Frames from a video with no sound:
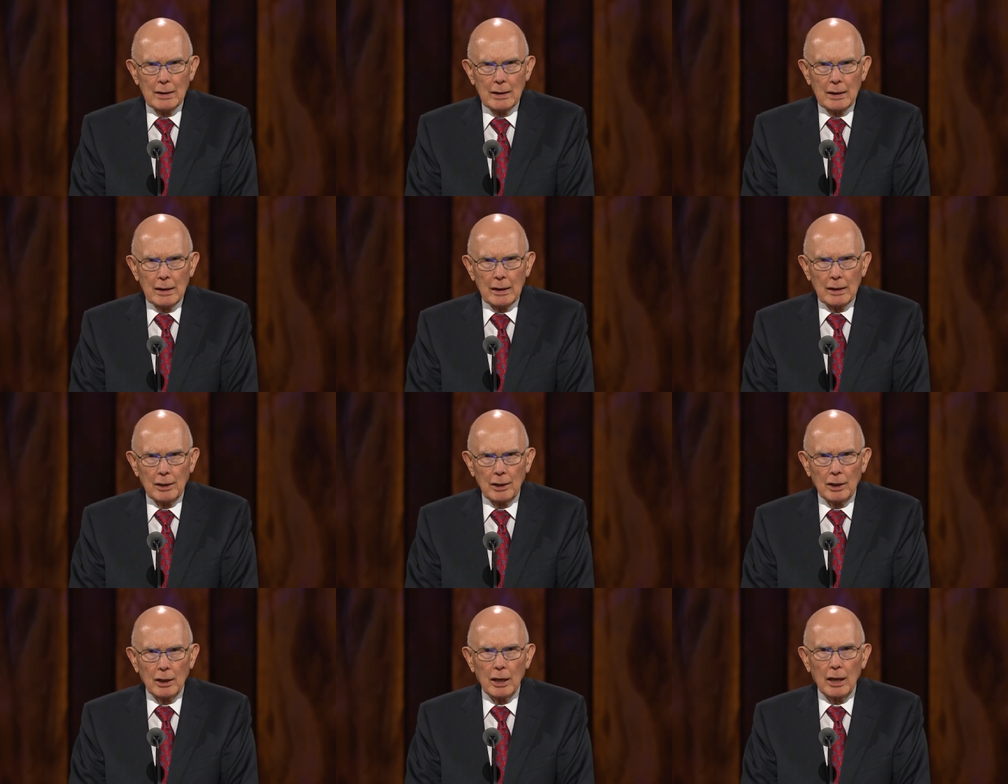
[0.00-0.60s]

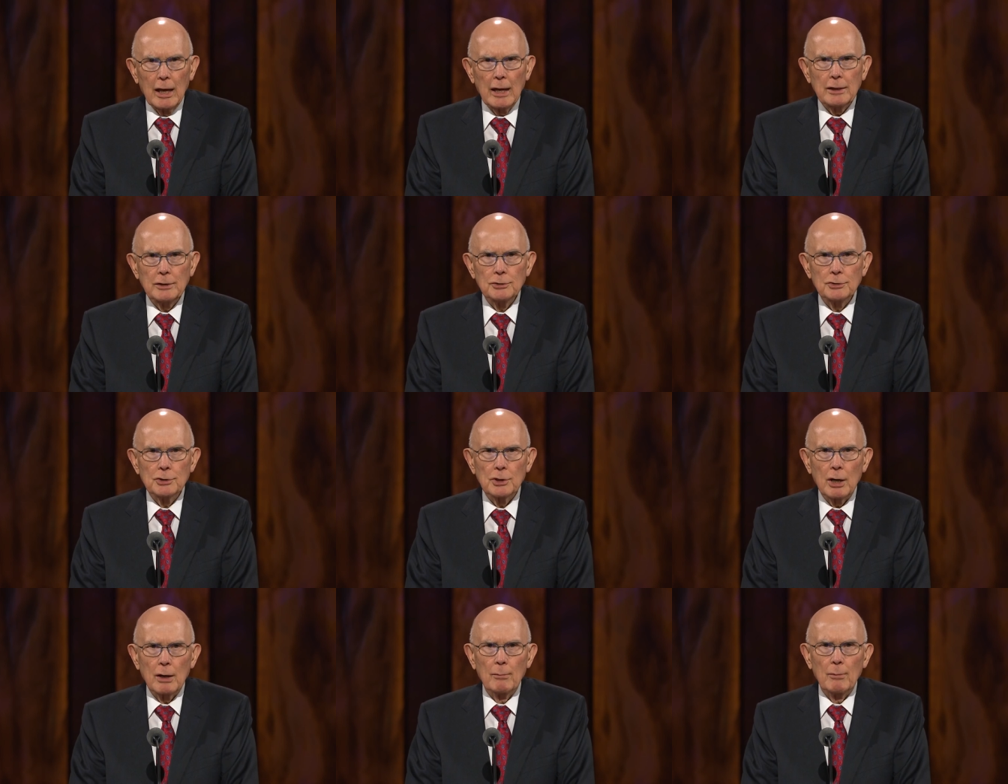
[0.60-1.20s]
It
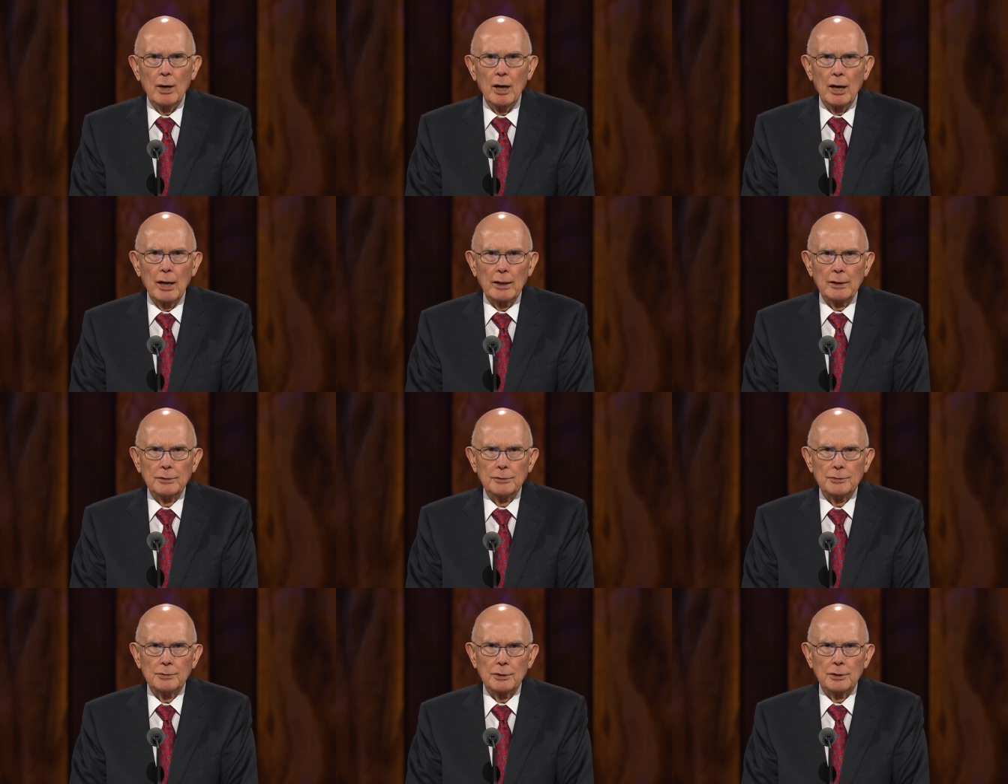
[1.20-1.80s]
enlightens our
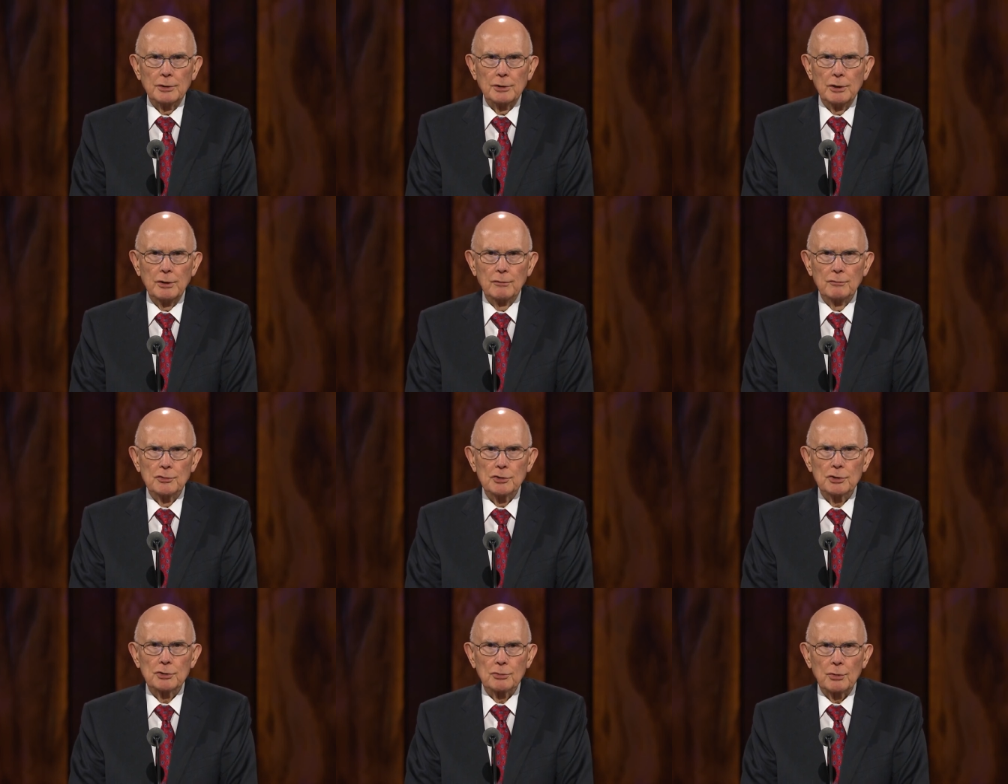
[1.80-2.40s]
minds and
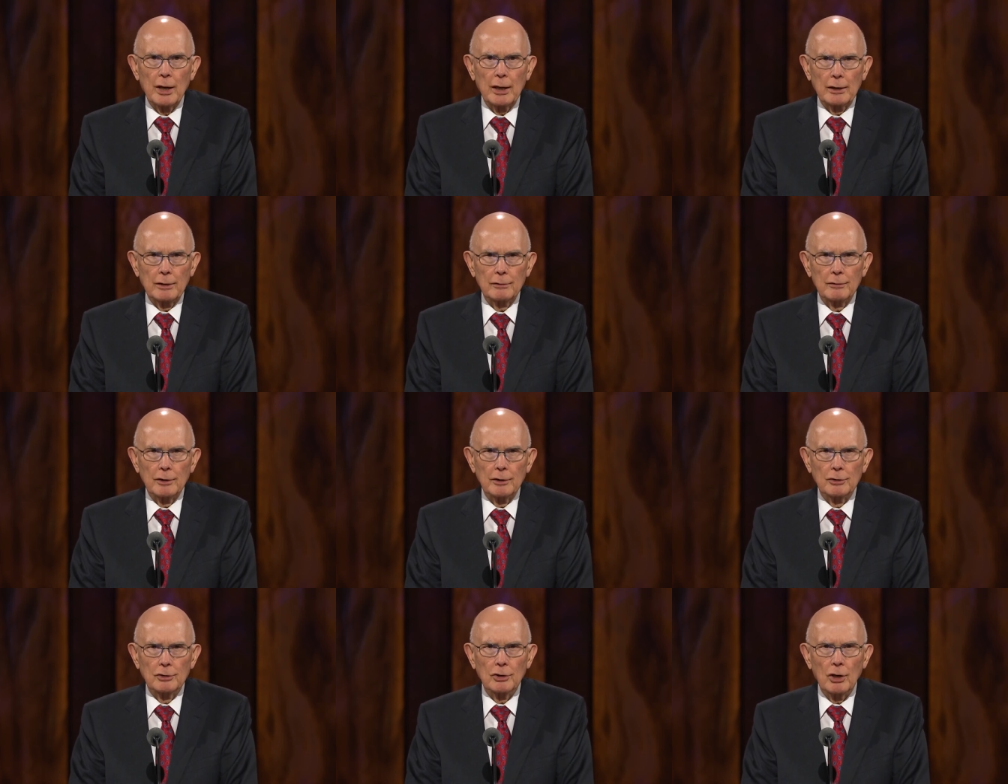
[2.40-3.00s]
gives
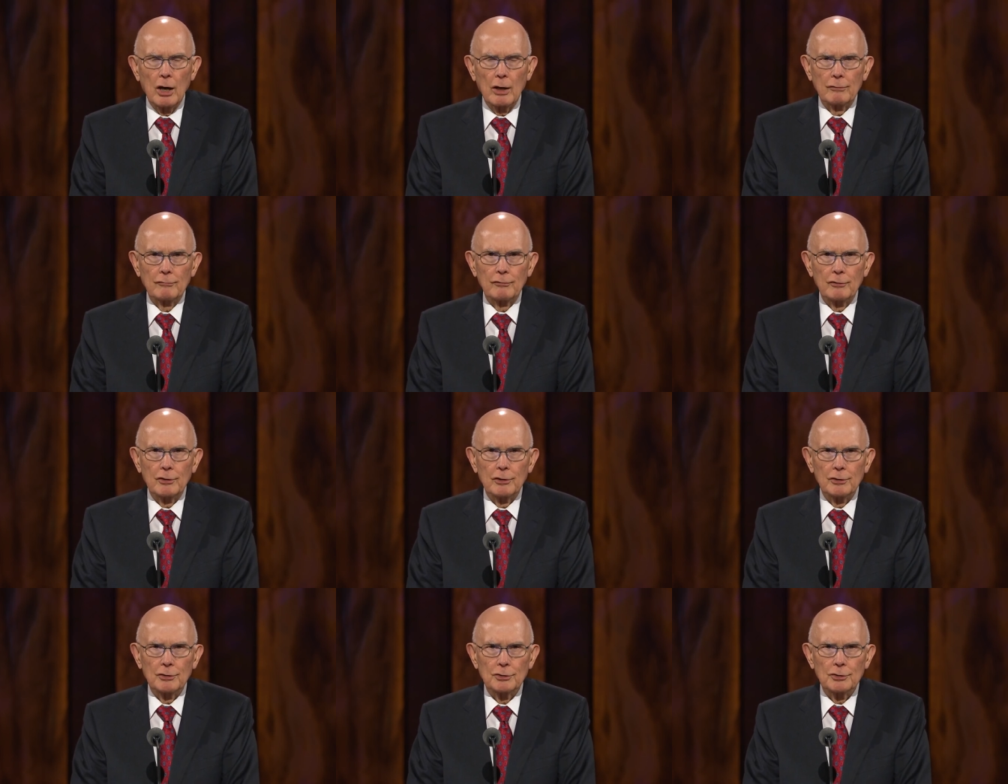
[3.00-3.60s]
strength and
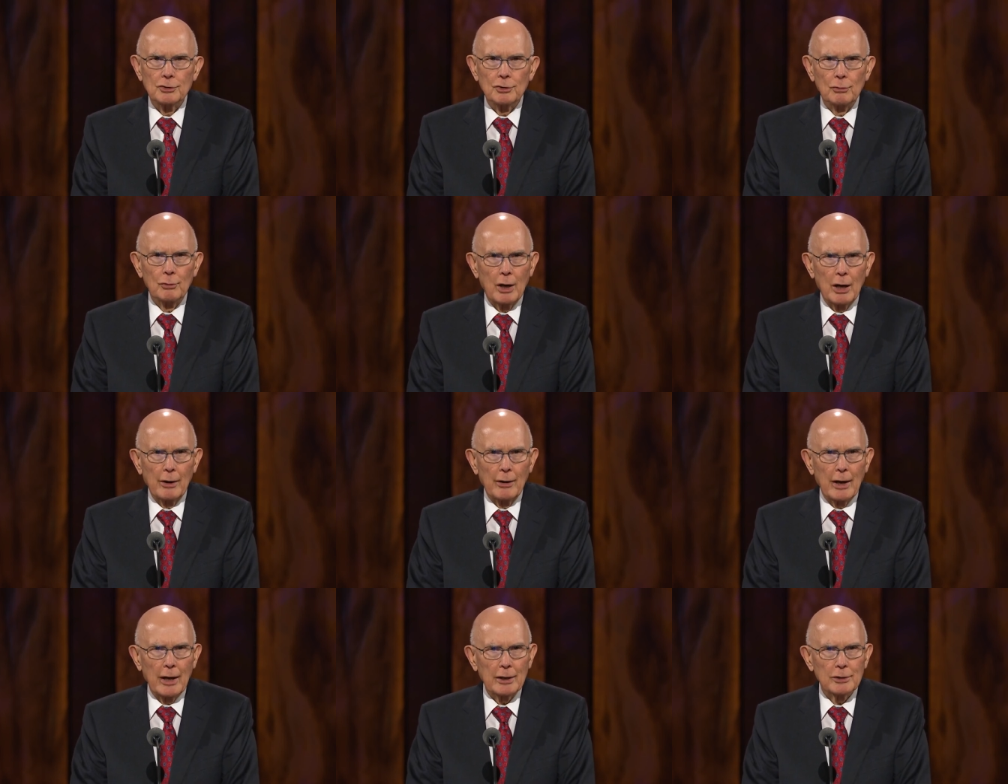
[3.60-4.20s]
confidence to
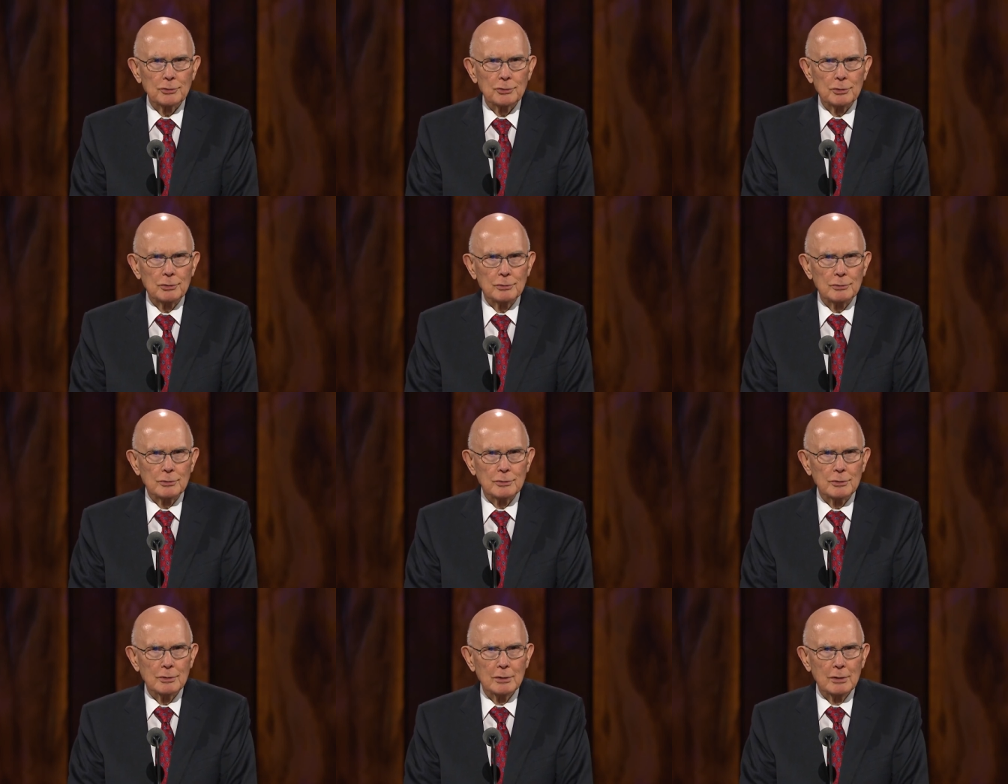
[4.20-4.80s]
our
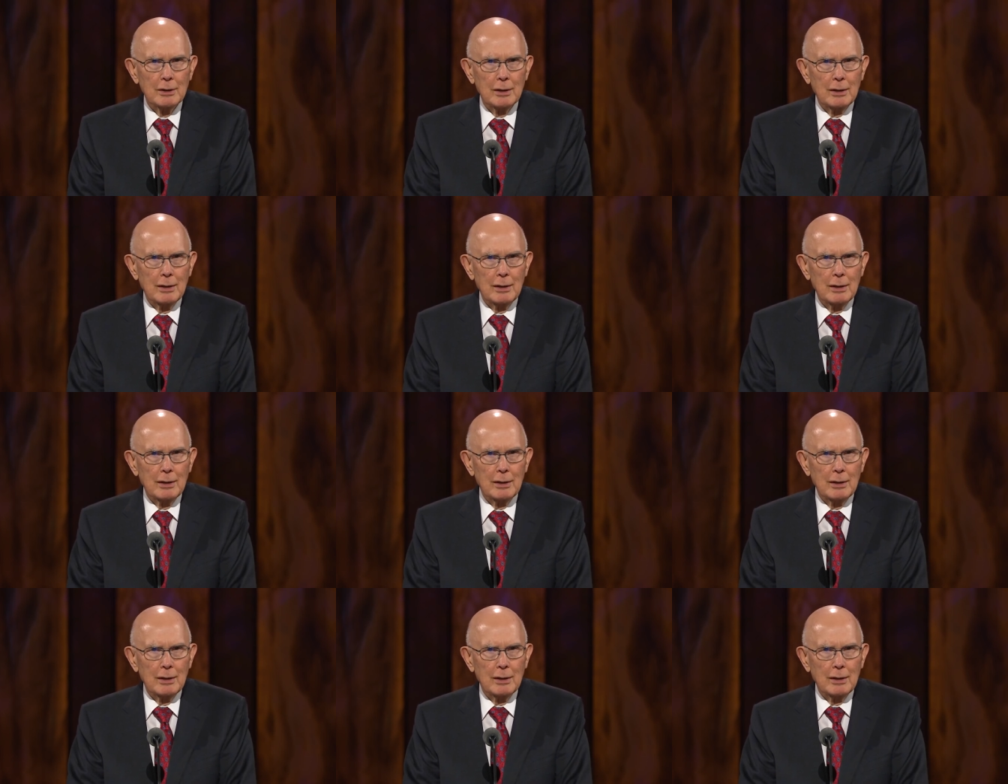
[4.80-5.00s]
actions.